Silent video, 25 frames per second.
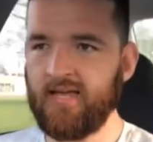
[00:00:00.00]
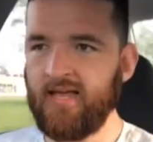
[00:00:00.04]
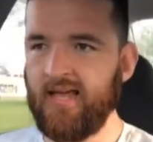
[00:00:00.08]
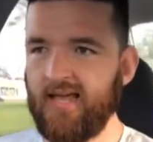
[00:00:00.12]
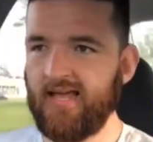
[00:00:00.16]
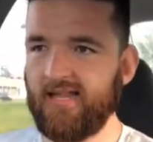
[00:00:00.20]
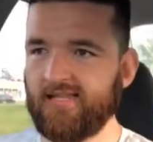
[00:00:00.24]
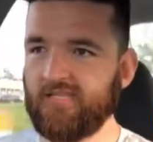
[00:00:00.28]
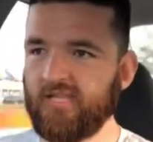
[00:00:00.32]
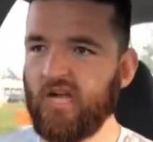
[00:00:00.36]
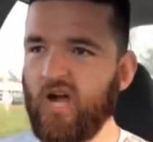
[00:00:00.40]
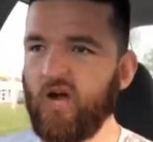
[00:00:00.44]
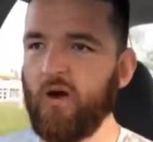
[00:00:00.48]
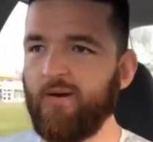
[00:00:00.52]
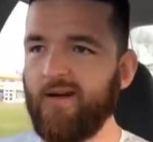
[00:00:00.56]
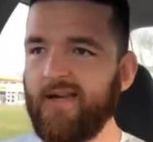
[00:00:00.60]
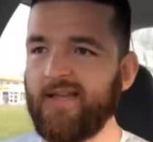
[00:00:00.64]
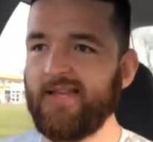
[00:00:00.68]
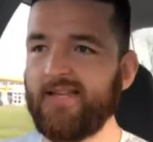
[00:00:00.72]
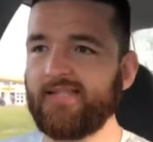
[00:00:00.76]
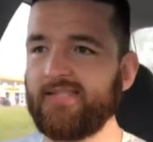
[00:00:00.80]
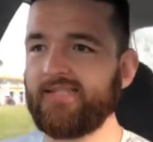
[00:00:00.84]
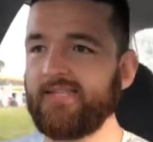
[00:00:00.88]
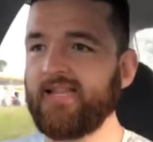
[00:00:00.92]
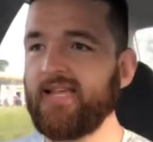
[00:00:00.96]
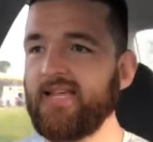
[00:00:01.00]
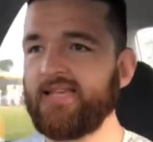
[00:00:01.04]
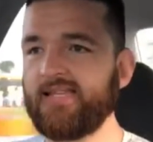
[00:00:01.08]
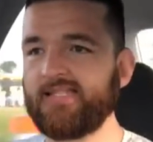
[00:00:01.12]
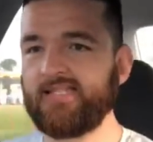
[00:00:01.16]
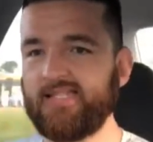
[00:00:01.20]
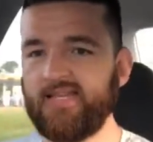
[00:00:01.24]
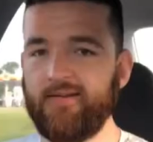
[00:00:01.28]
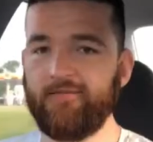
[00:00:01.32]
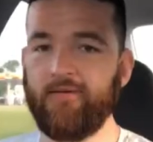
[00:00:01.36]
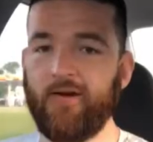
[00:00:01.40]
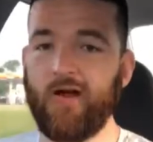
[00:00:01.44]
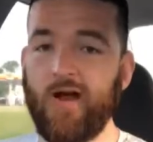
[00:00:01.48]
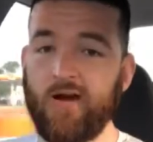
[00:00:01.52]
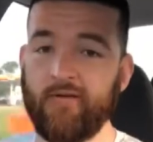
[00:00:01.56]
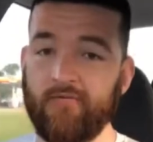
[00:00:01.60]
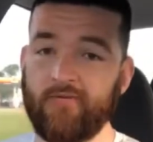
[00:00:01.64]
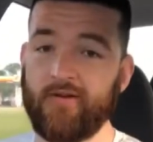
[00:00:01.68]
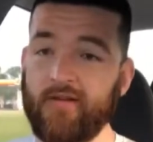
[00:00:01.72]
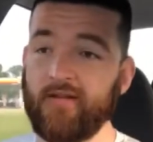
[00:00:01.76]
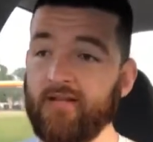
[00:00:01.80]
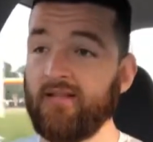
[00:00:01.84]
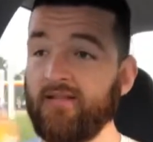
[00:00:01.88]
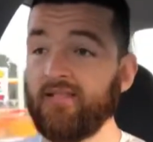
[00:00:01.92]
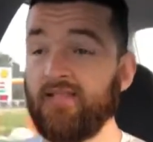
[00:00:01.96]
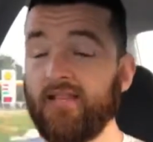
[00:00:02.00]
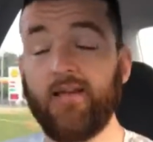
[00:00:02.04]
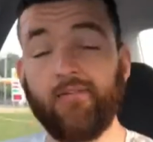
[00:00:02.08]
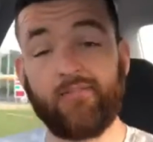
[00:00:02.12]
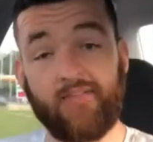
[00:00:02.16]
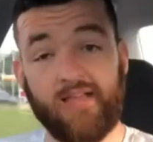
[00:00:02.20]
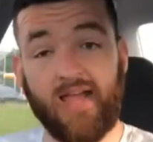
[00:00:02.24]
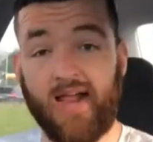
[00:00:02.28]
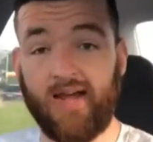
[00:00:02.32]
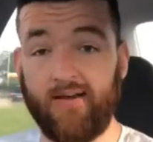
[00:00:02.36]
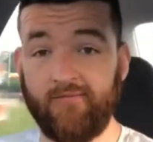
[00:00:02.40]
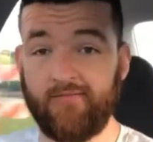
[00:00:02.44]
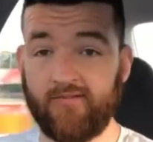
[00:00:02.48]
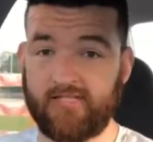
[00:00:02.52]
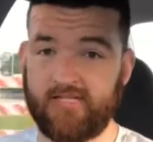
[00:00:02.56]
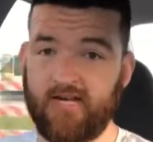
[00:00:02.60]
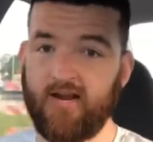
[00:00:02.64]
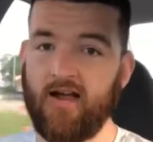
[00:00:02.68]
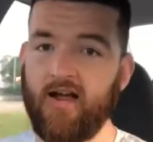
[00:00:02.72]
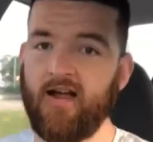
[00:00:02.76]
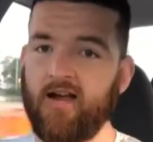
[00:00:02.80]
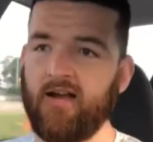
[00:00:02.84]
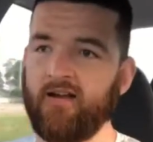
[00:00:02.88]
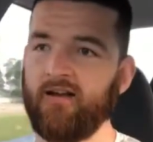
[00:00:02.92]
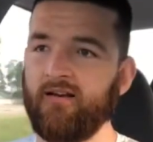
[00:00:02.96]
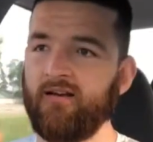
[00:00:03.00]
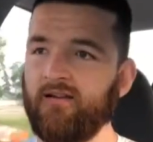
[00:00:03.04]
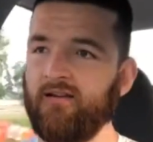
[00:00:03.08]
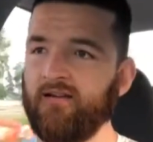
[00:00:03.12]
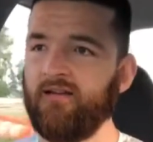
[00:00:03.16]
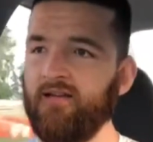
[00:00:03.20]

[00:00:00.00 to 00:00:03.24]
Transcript: It's always Steve Harvey, lived out of his car.